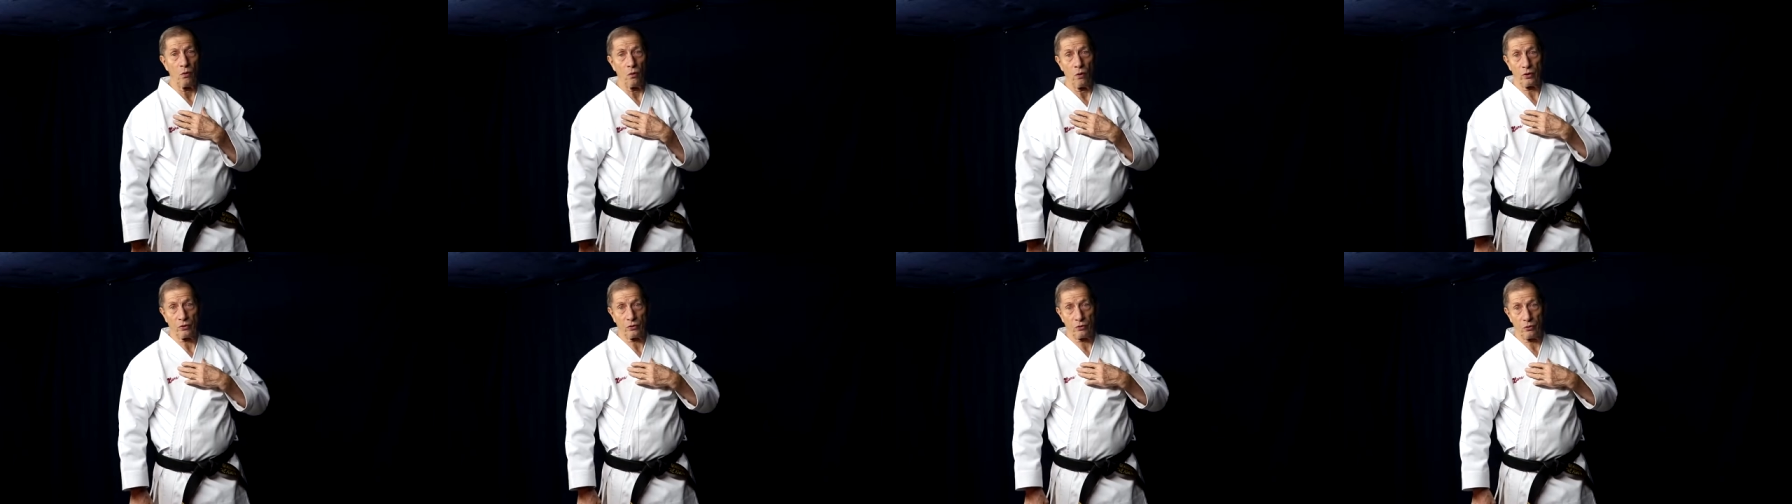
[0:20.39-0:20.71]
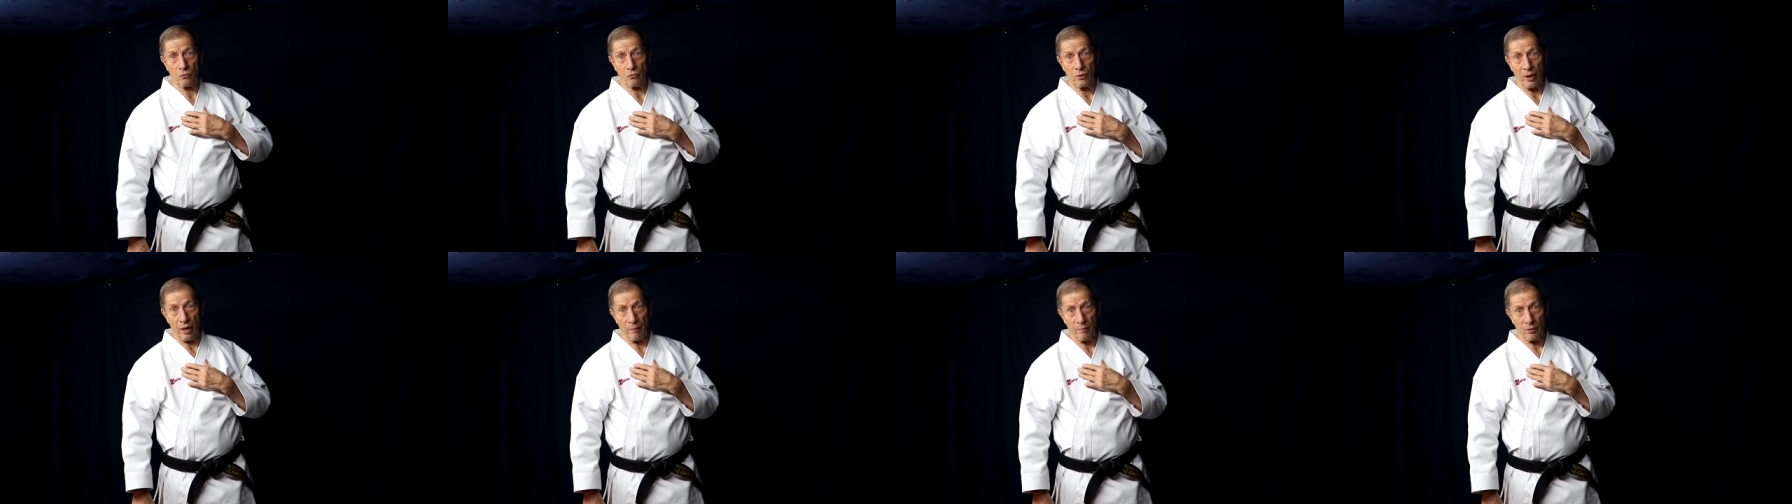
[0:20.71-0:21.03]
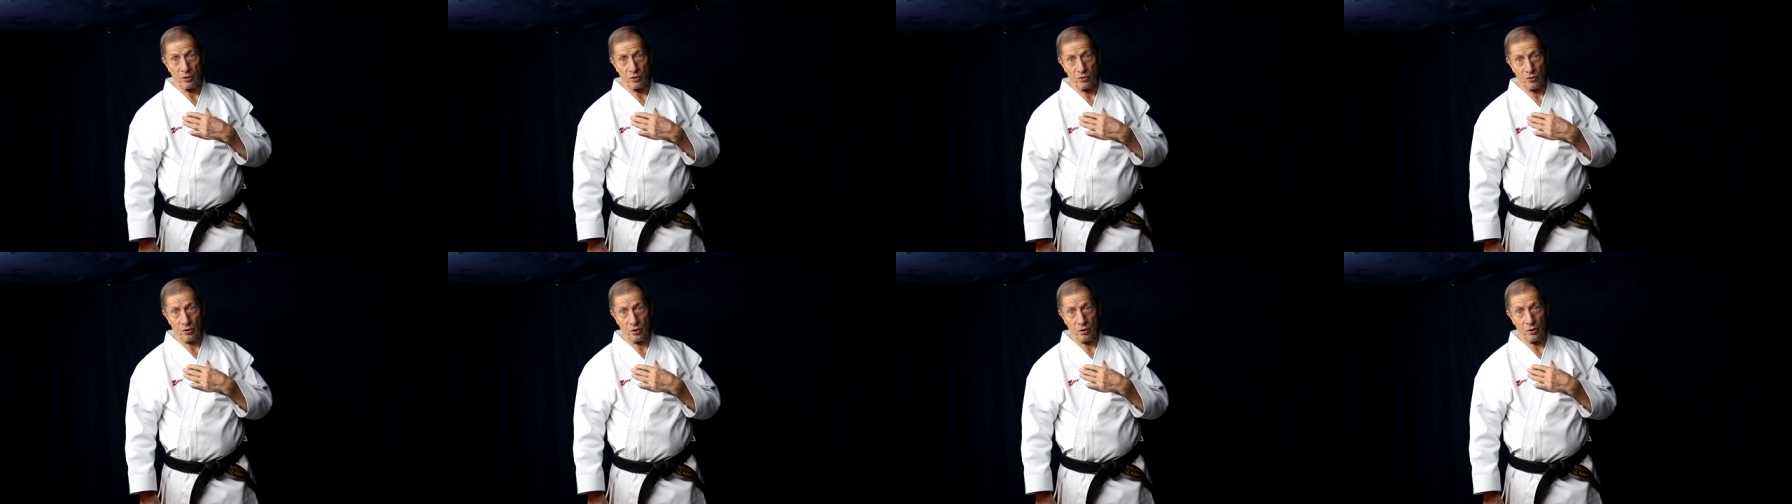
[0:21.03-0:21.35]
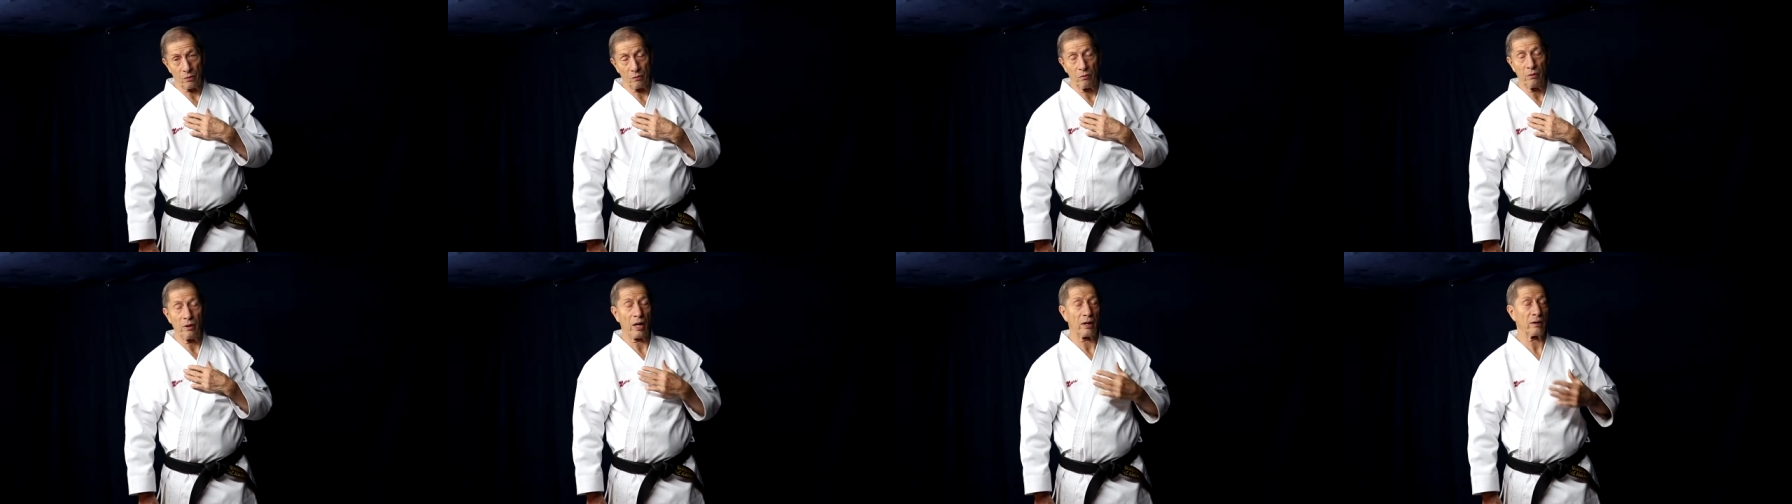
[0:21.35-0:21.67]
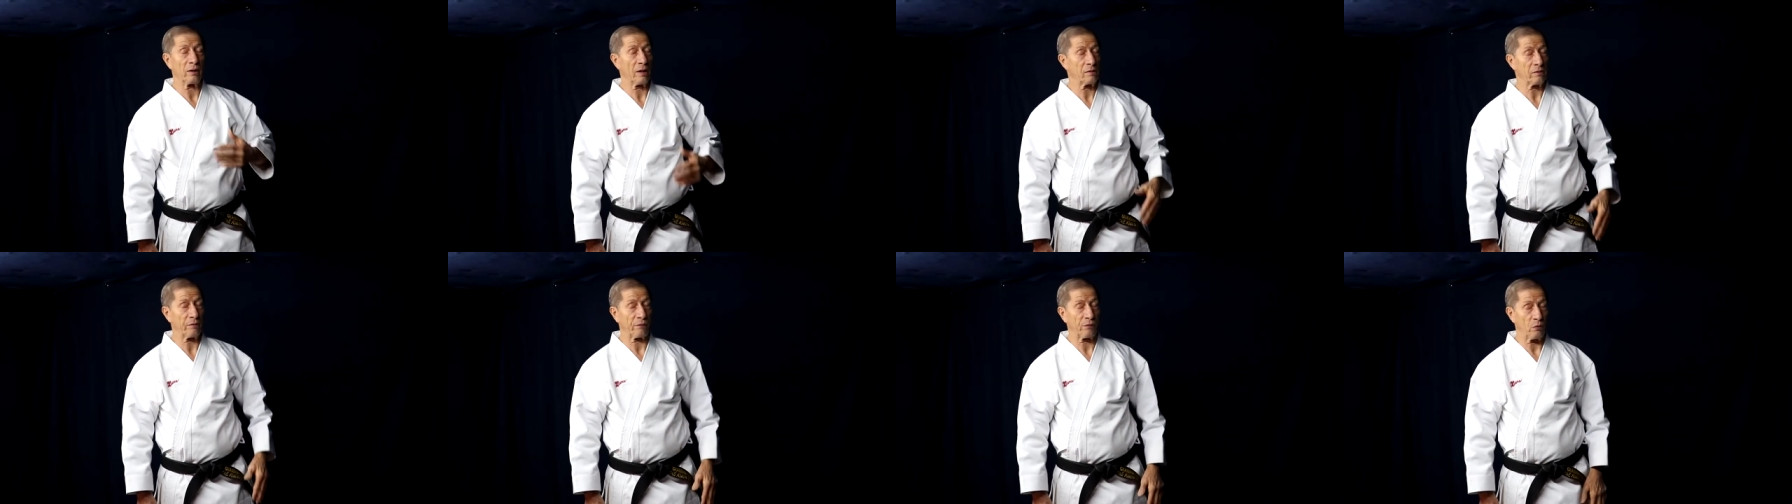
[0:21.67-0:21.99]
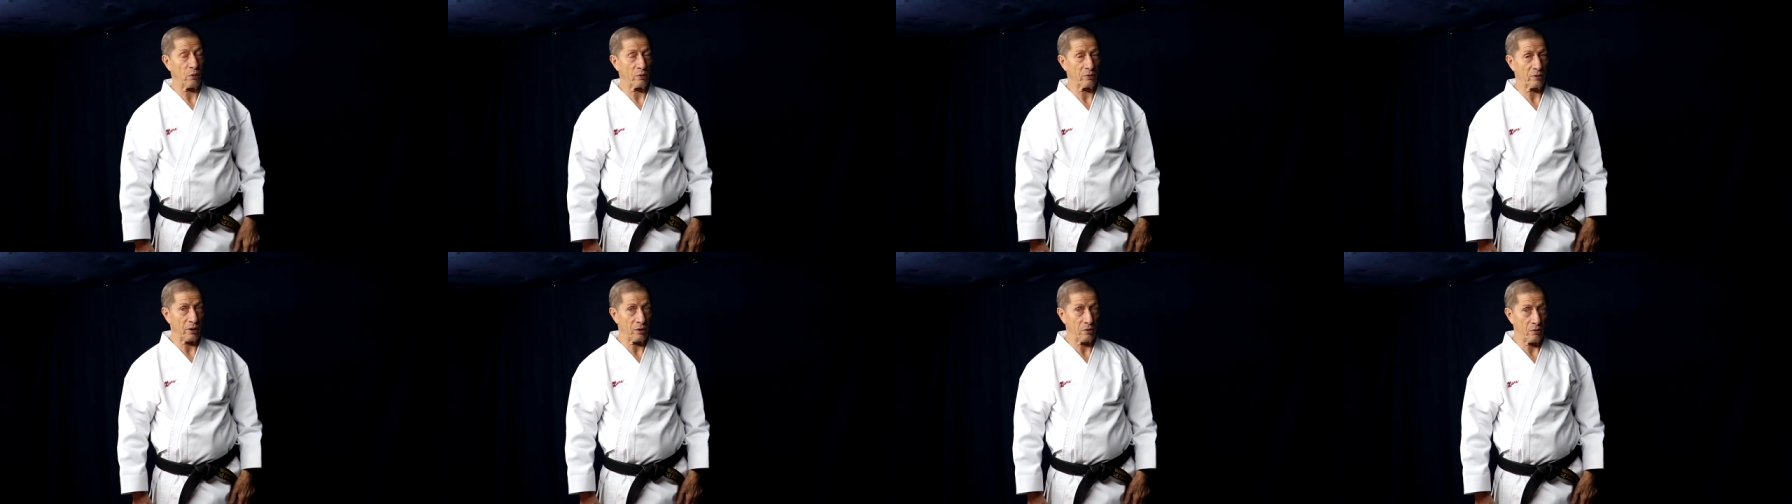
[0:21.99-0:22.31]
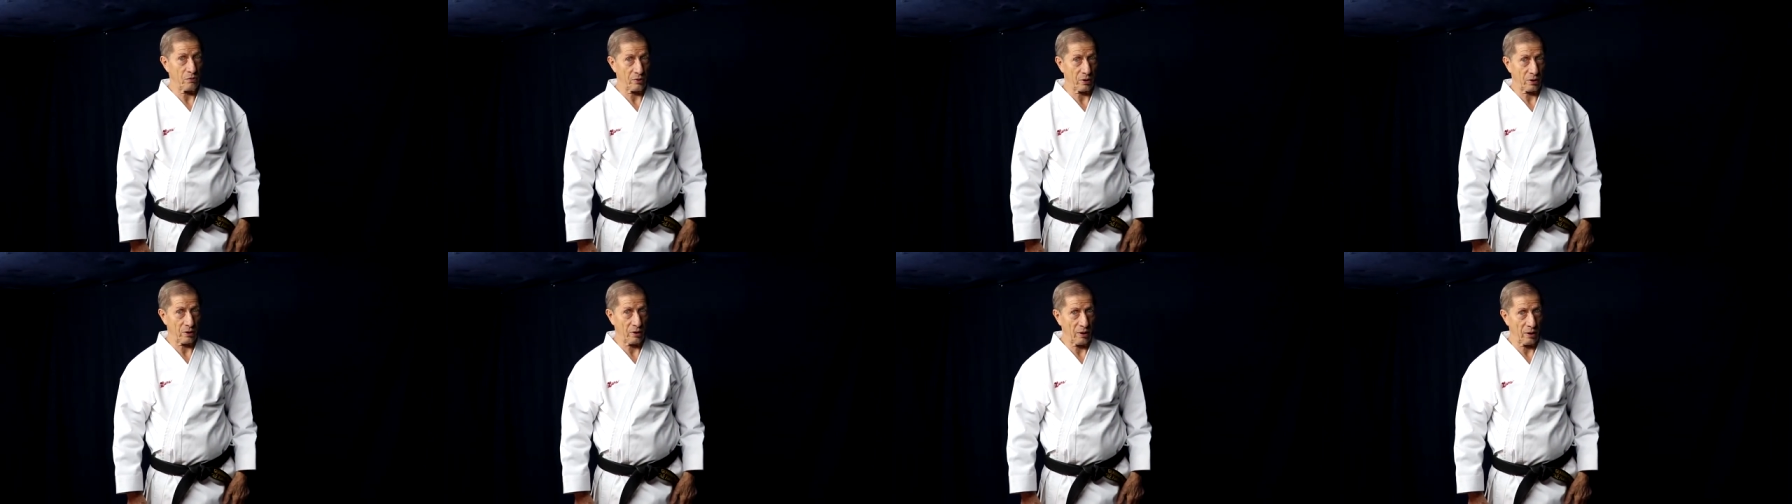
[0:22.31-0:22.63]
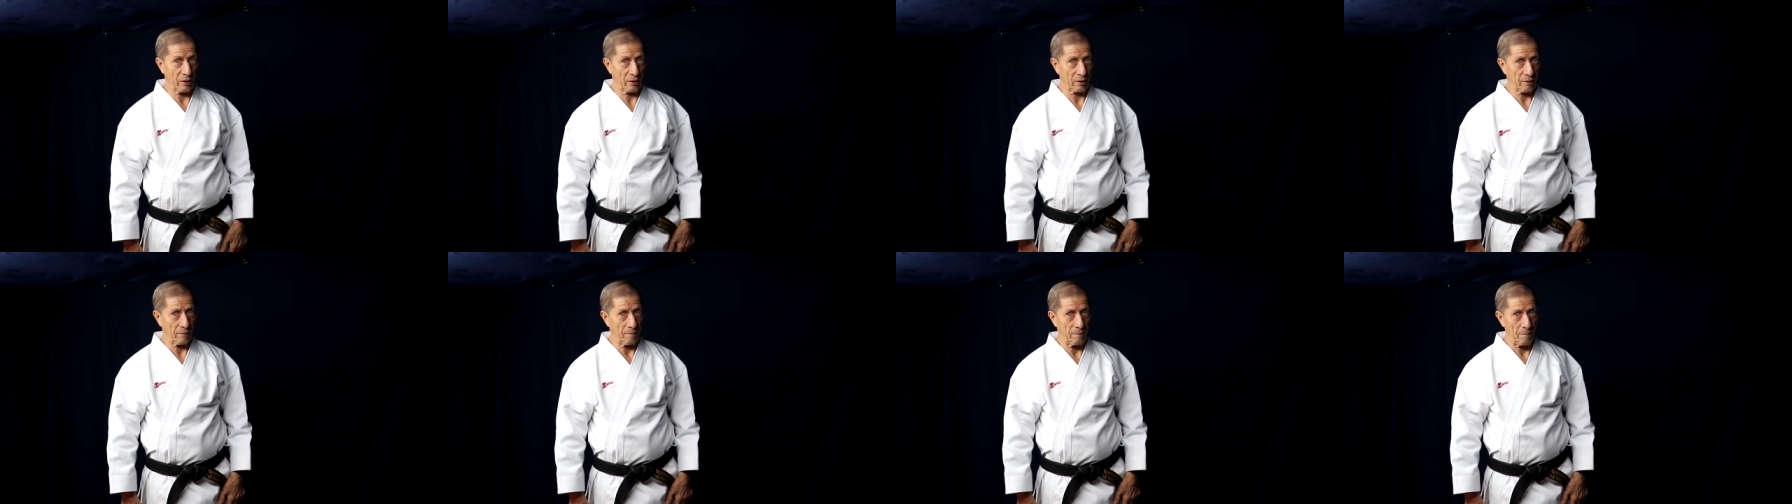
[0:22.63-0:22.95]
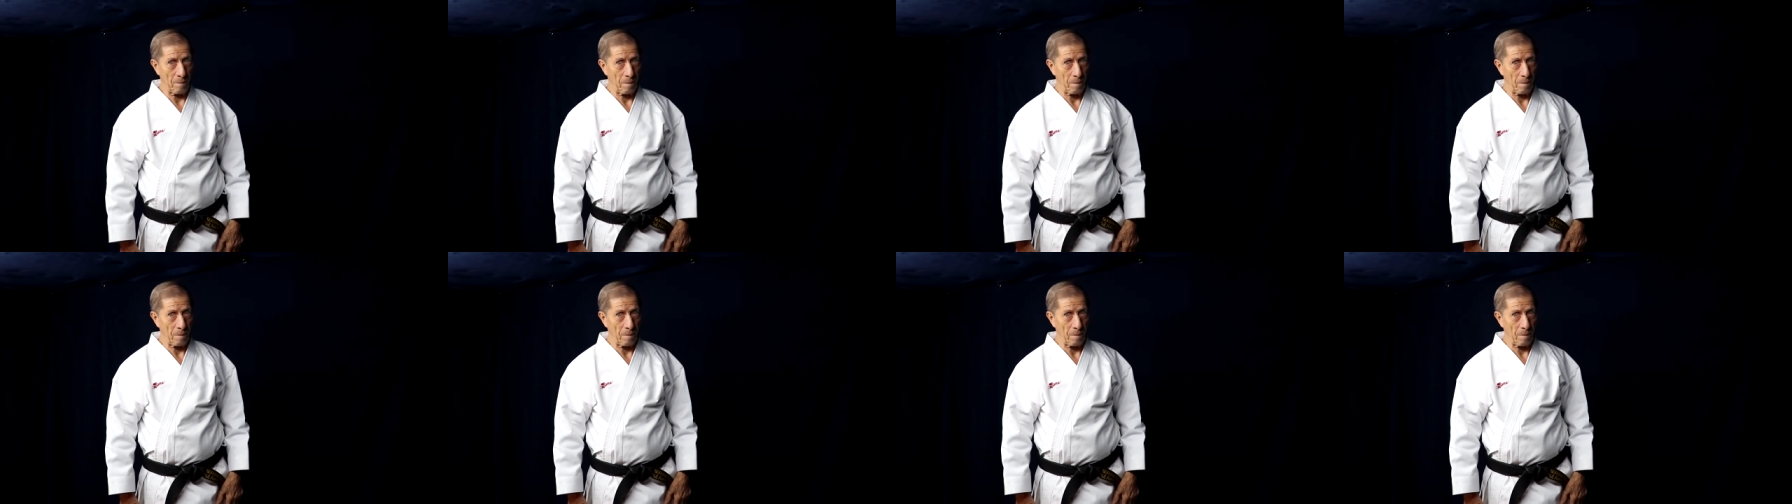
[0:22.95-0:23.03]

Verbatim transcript: or do damage to you, unless, of course, they use a kick.